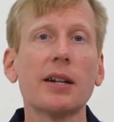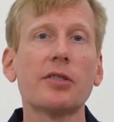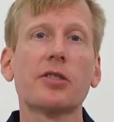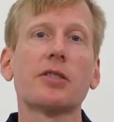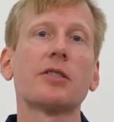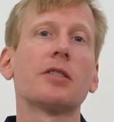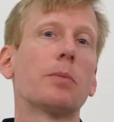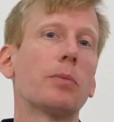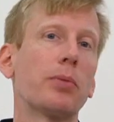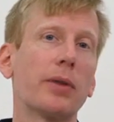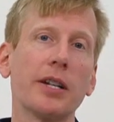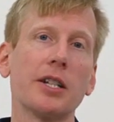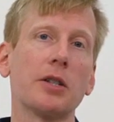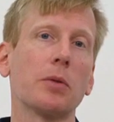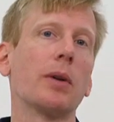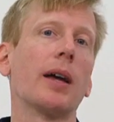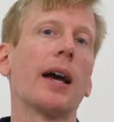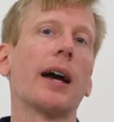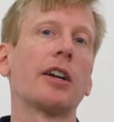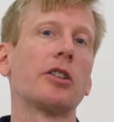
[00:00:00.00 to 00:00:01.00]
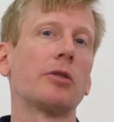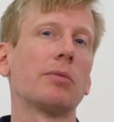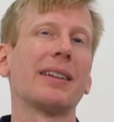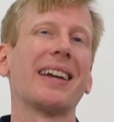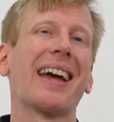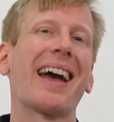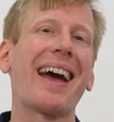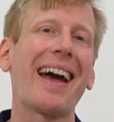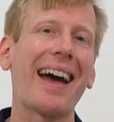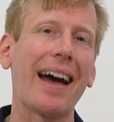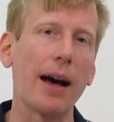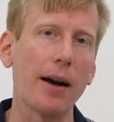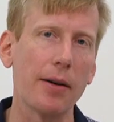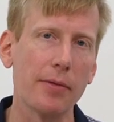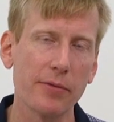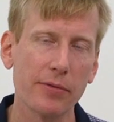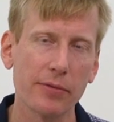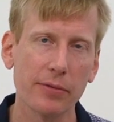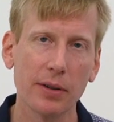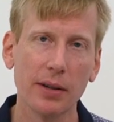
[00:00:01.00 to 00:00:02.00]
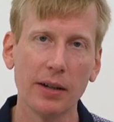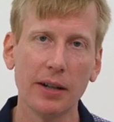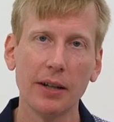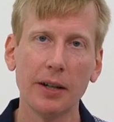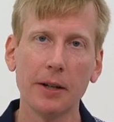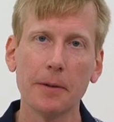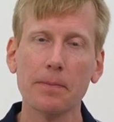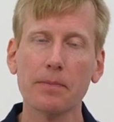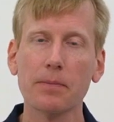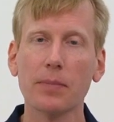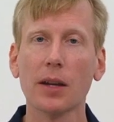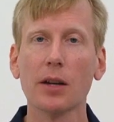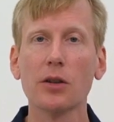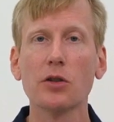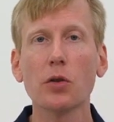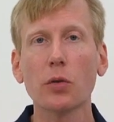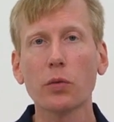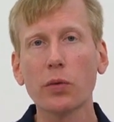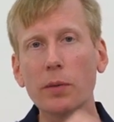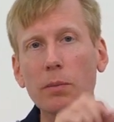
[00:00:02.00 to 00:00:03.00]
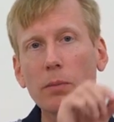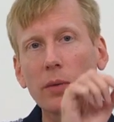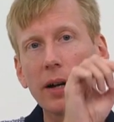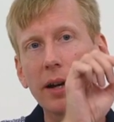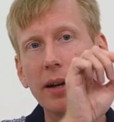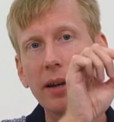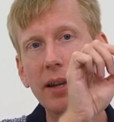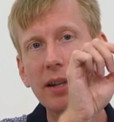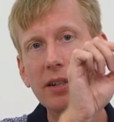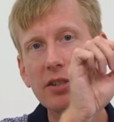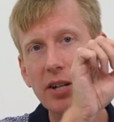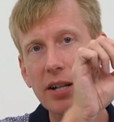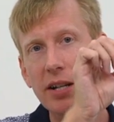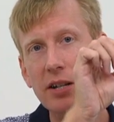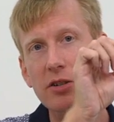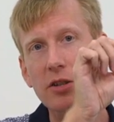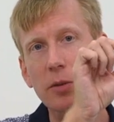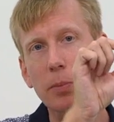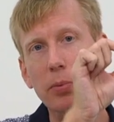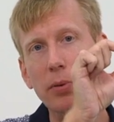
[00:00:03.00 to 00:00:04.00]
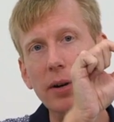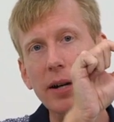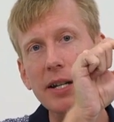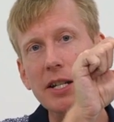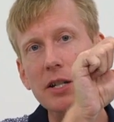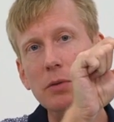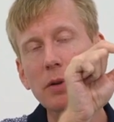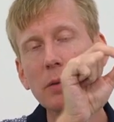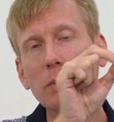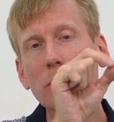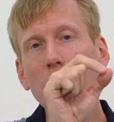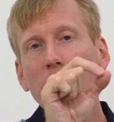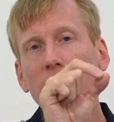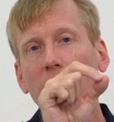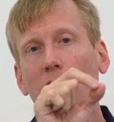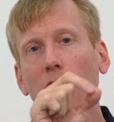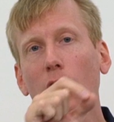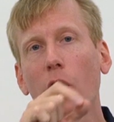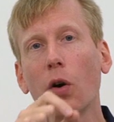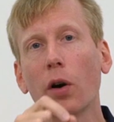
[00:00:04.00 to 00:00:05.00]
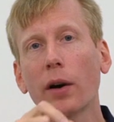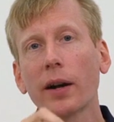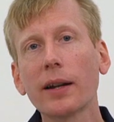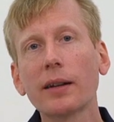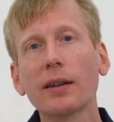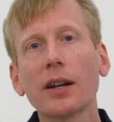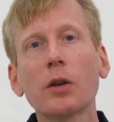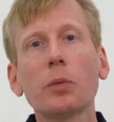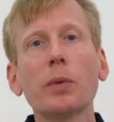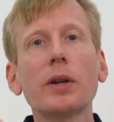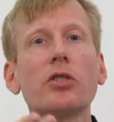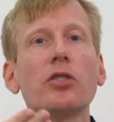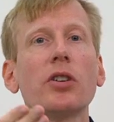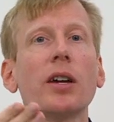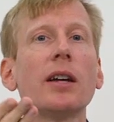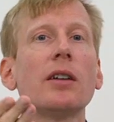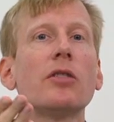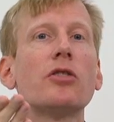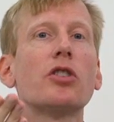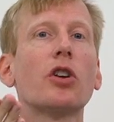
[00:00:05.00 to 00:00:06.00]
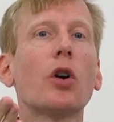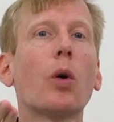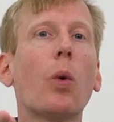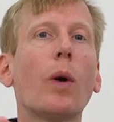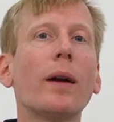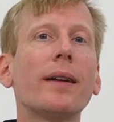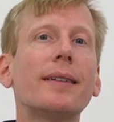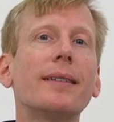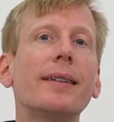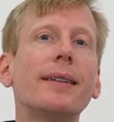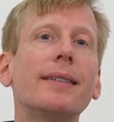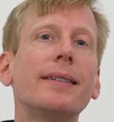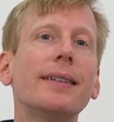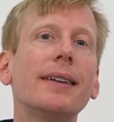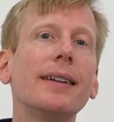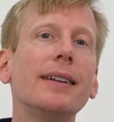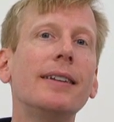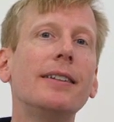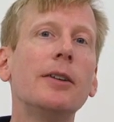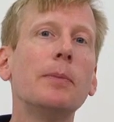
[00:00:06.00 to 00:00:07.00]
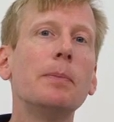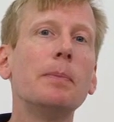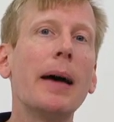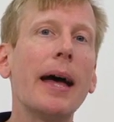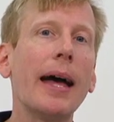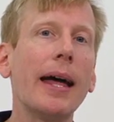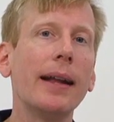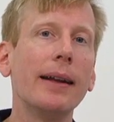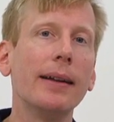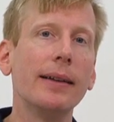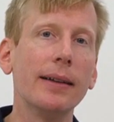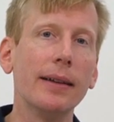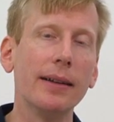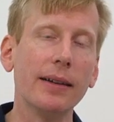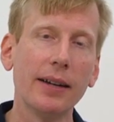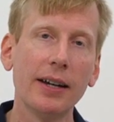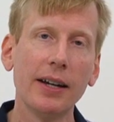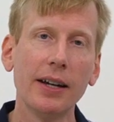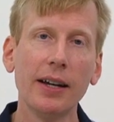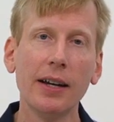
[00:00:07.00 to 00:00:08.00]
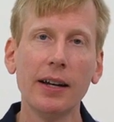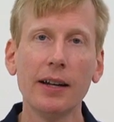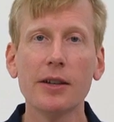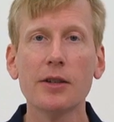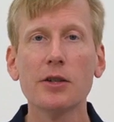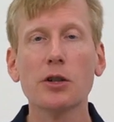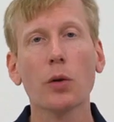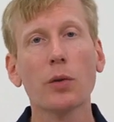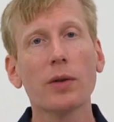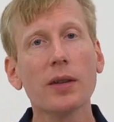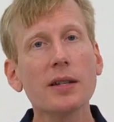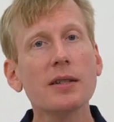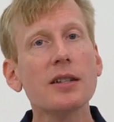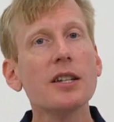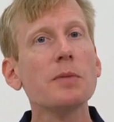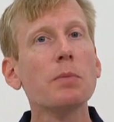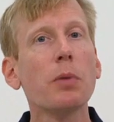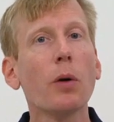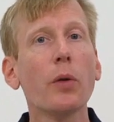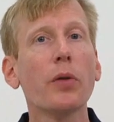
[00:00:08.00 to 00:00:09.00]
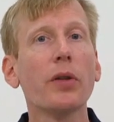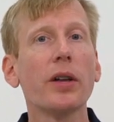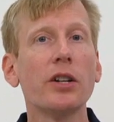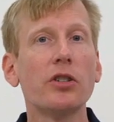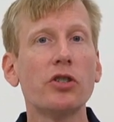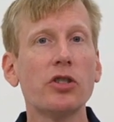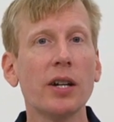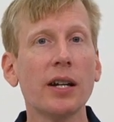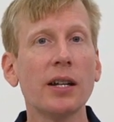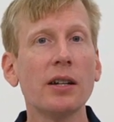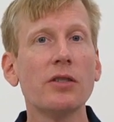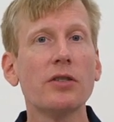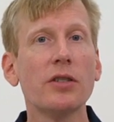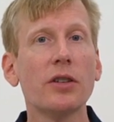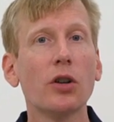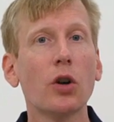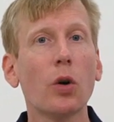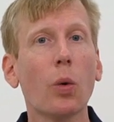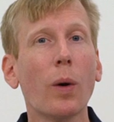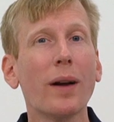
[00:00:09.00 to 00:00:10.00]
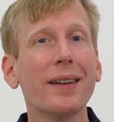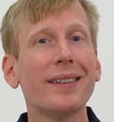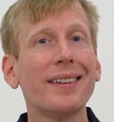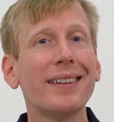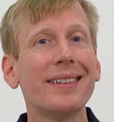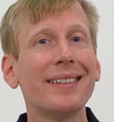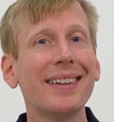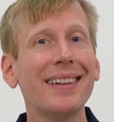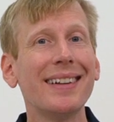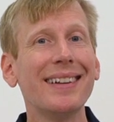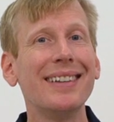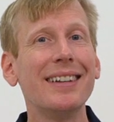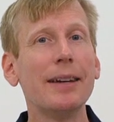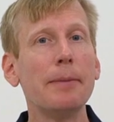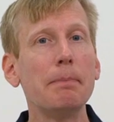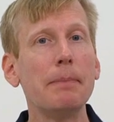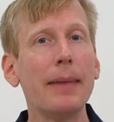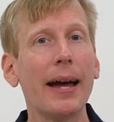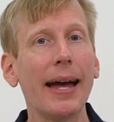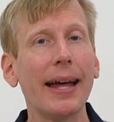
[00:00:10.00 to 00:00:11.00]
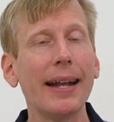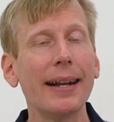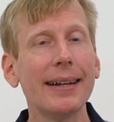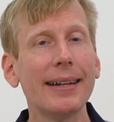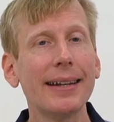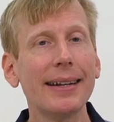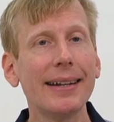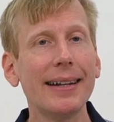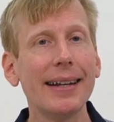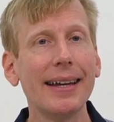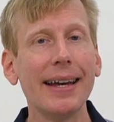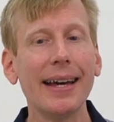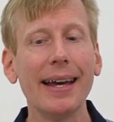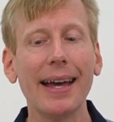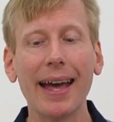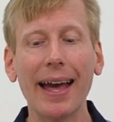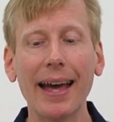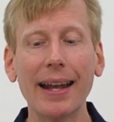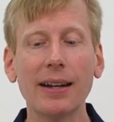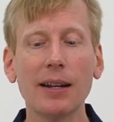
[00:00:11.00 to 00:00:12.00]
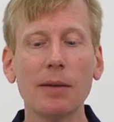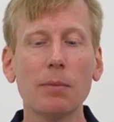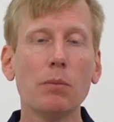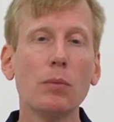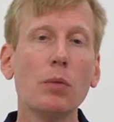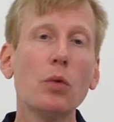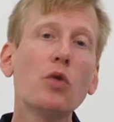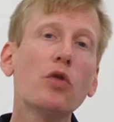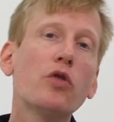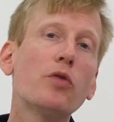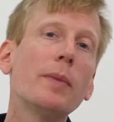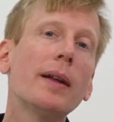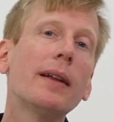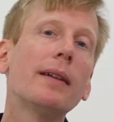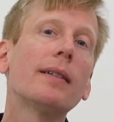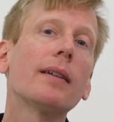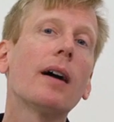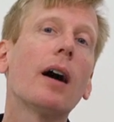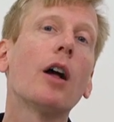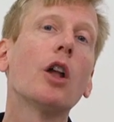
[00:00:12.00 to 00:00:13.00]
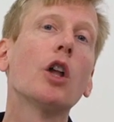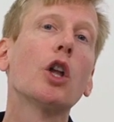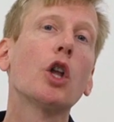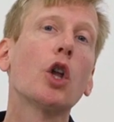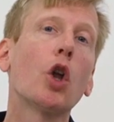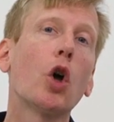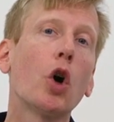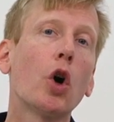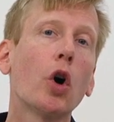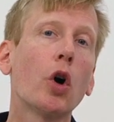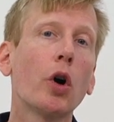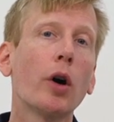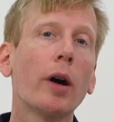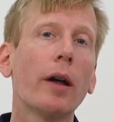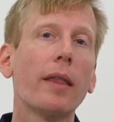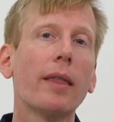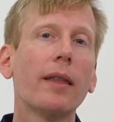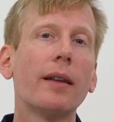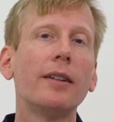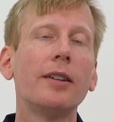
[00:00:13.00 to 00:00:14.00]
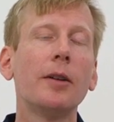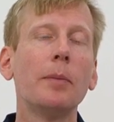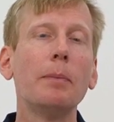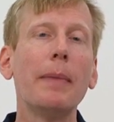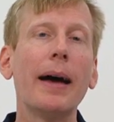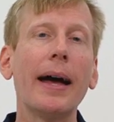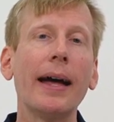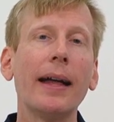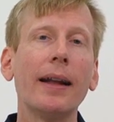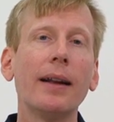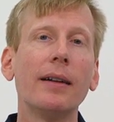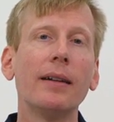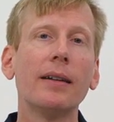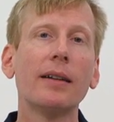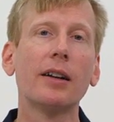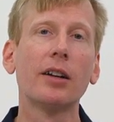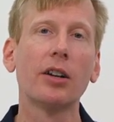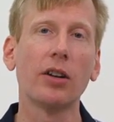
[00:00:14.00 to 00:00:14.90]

not just the price we actually have. So if we change the price, we move along it and we change quantity demanded. So this is both a change in quantity demanded and a movement along the demand